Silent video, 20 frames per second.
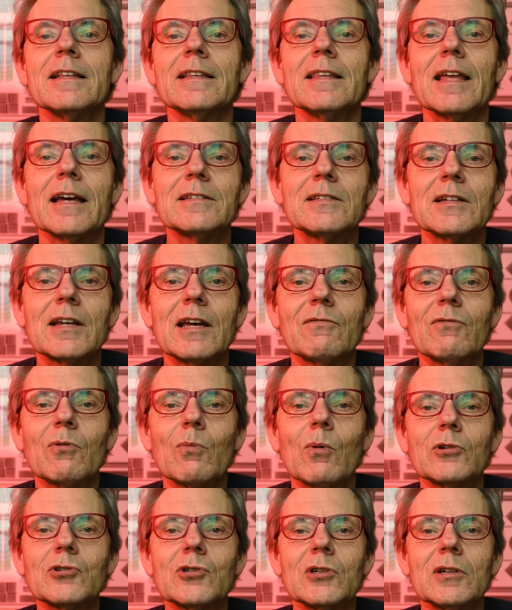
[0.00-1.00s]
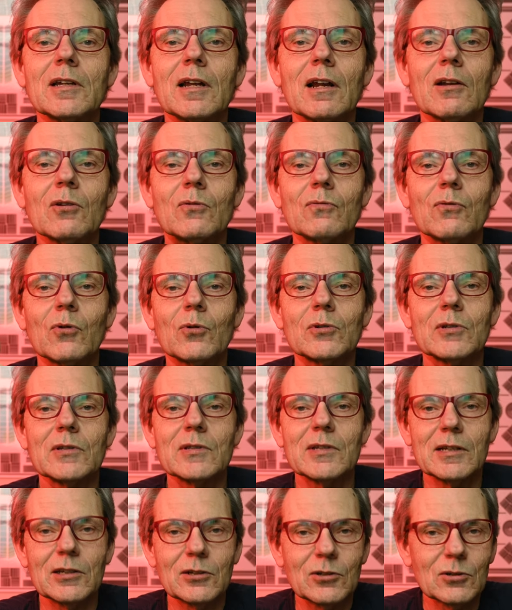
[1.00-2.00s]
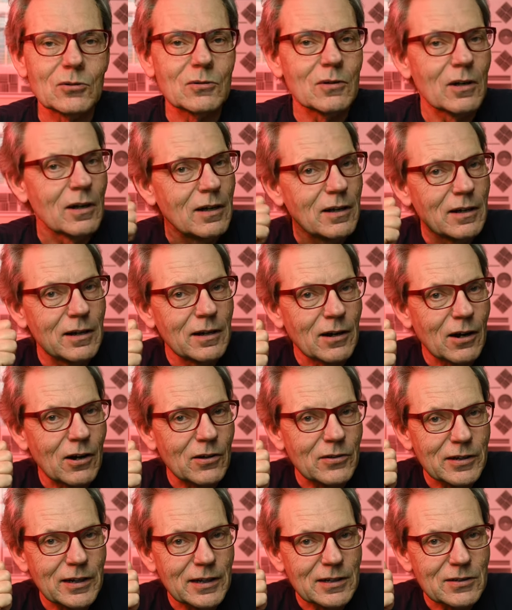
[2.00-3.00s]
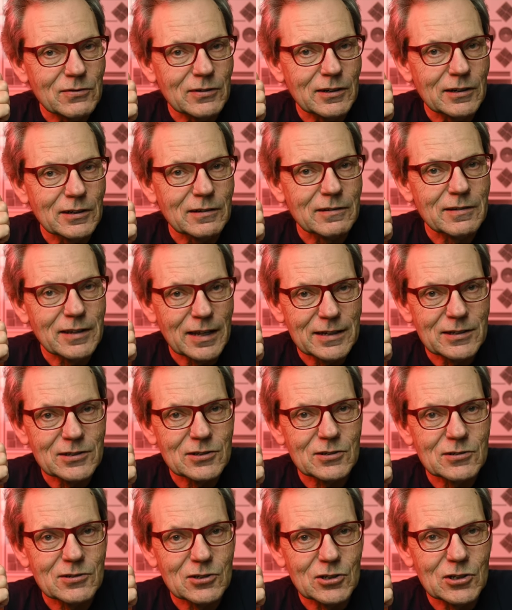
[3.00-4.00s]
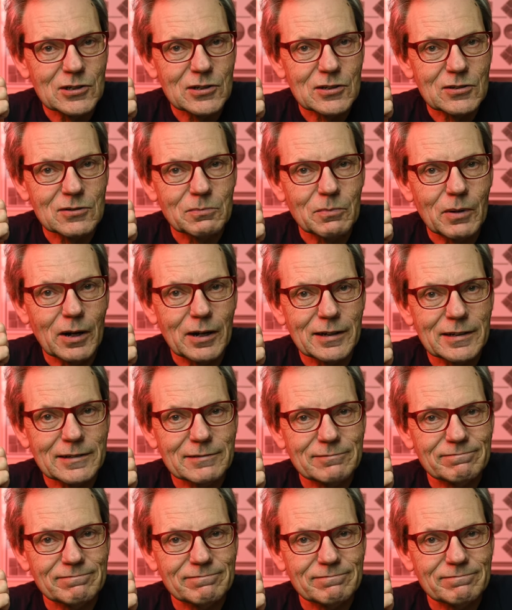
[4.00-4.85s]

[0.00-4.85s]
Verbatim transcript: Thanks again for watching, and I look forward to seeing you on the next video. Thanks, cheers, bye.